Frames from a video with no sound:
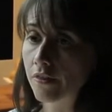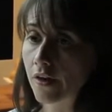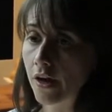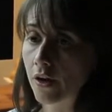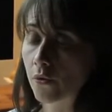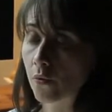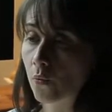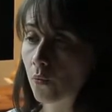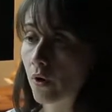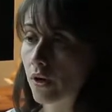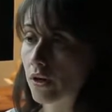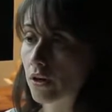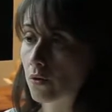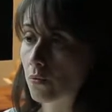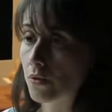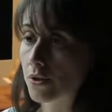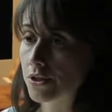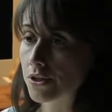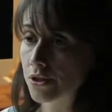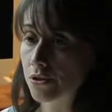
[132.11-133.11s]
than what you
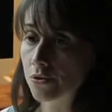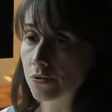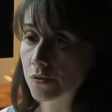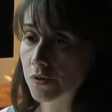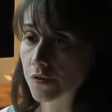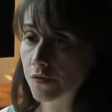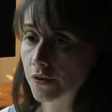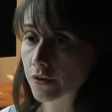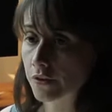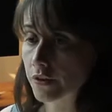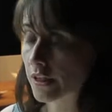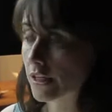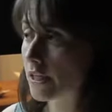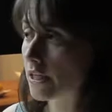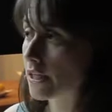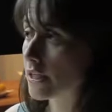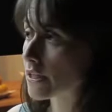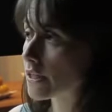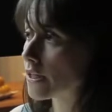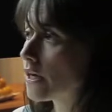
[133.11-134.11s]
would use for
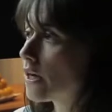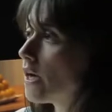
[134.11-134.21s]
LEED.